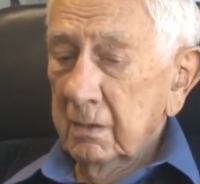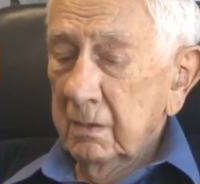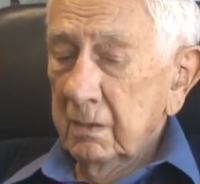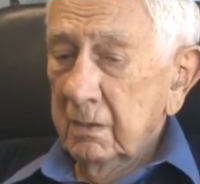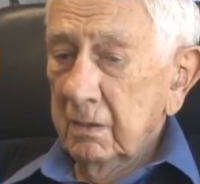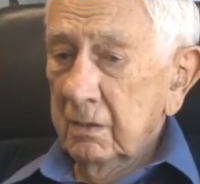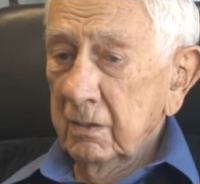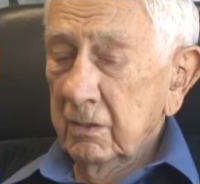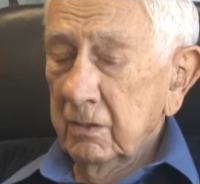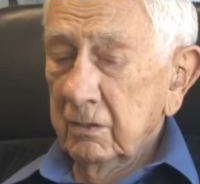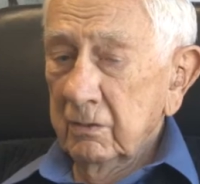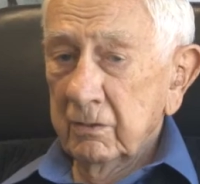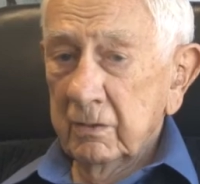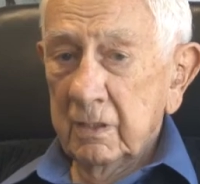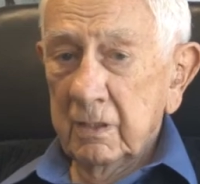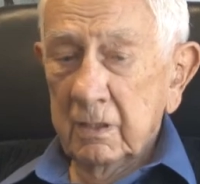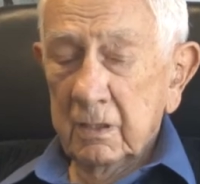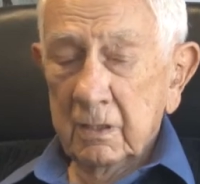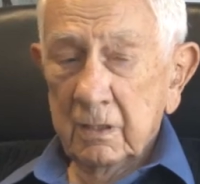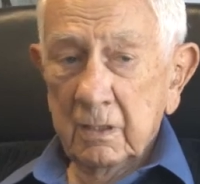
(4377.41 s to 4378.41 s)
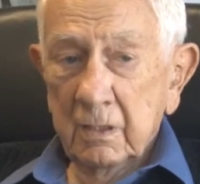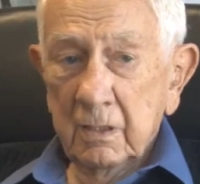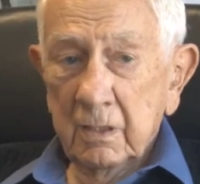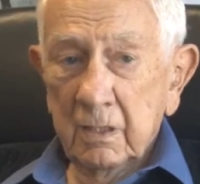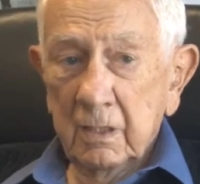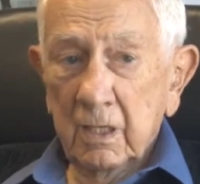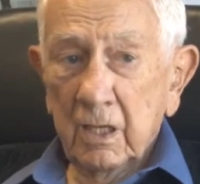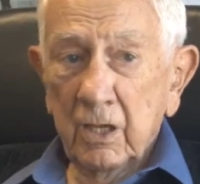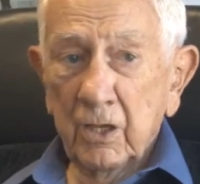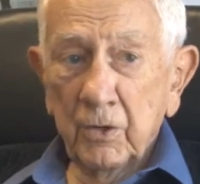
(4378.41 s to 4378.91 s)
you know, and, and a
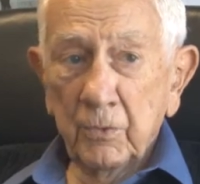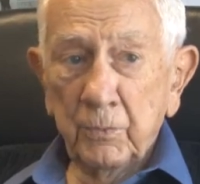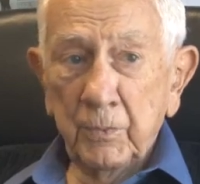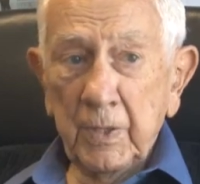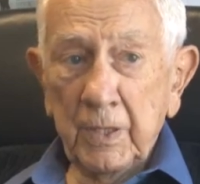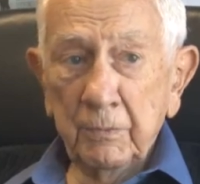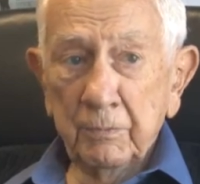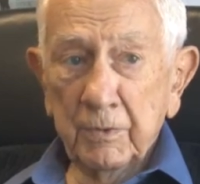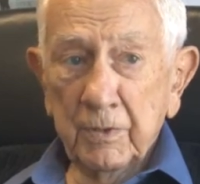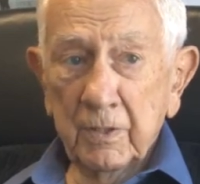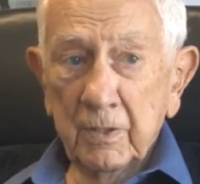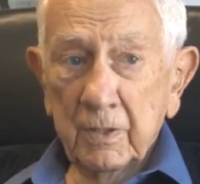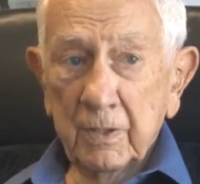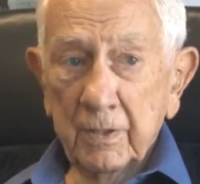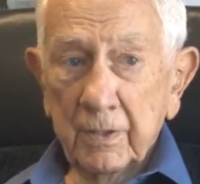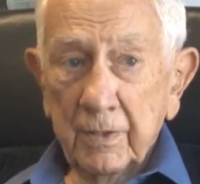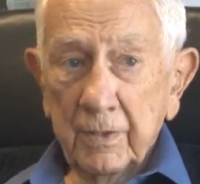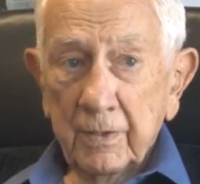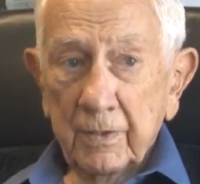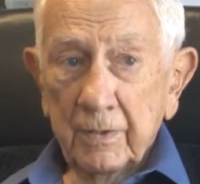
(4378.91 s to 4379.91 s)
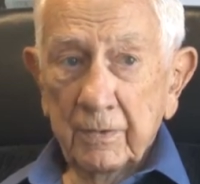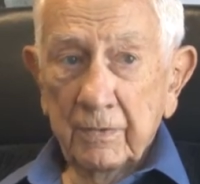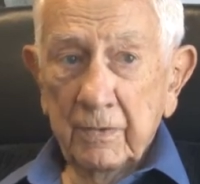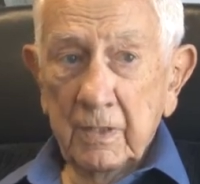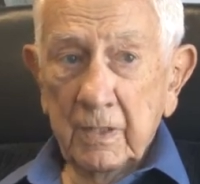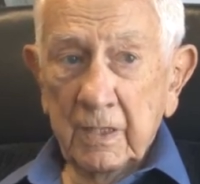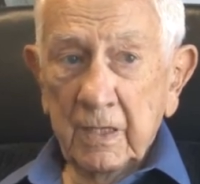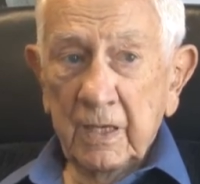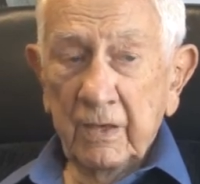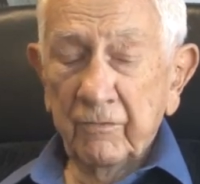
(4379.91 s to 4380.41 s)
lot of people
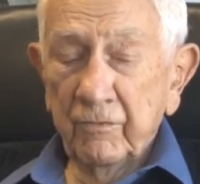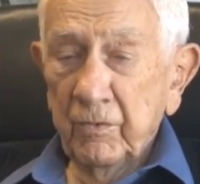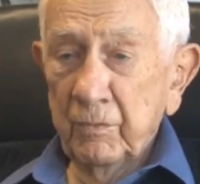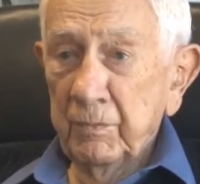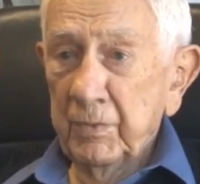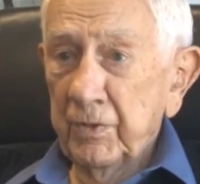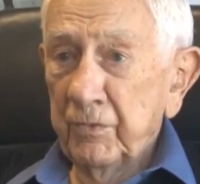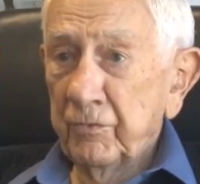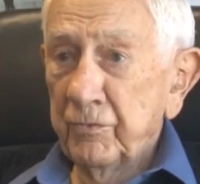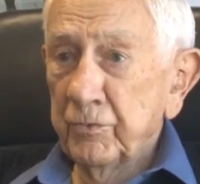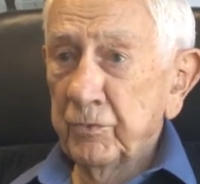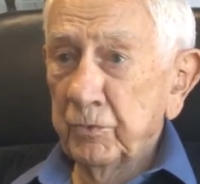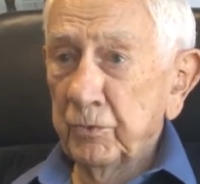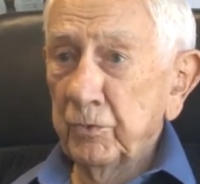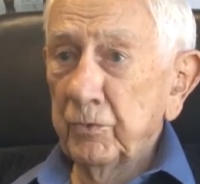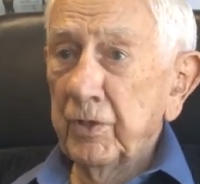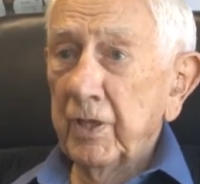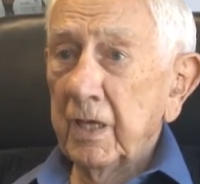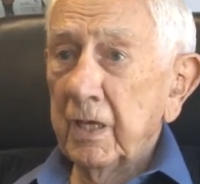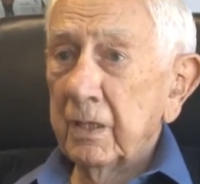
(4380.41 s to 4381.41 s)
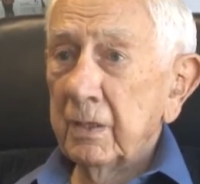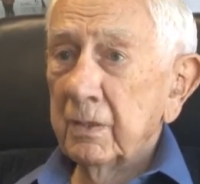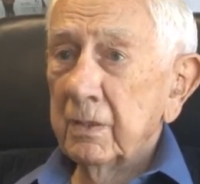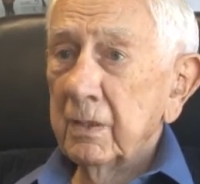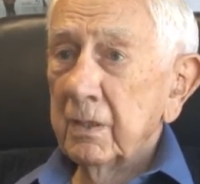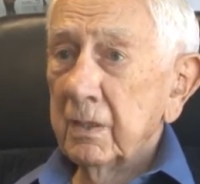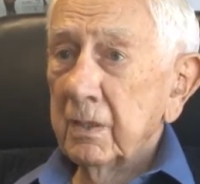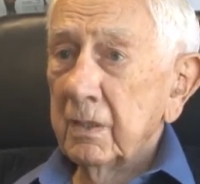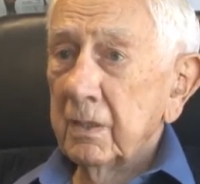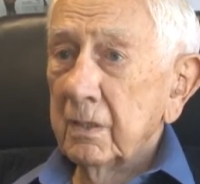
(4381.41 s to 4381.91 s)
that haven't been through that
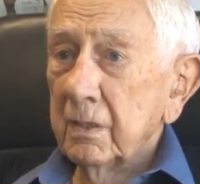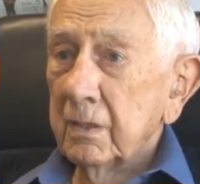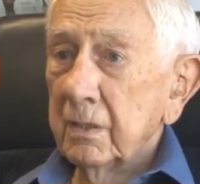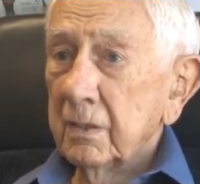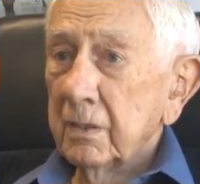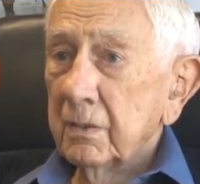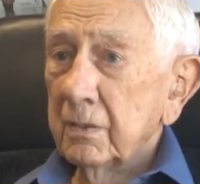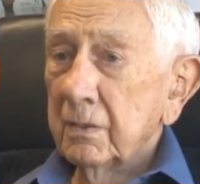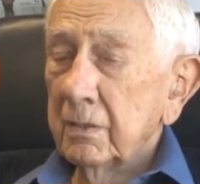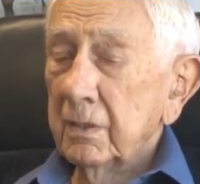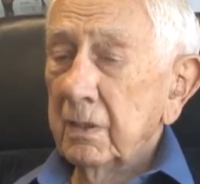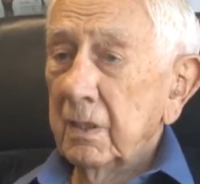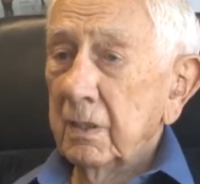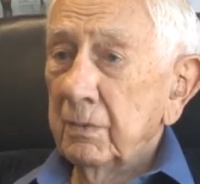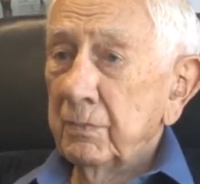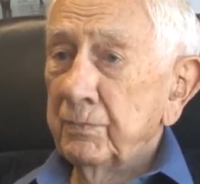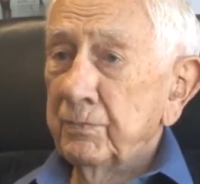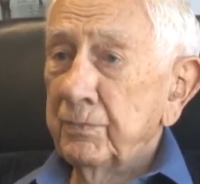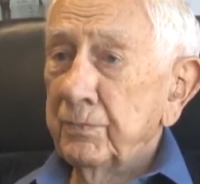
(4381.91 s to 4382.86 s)
uh,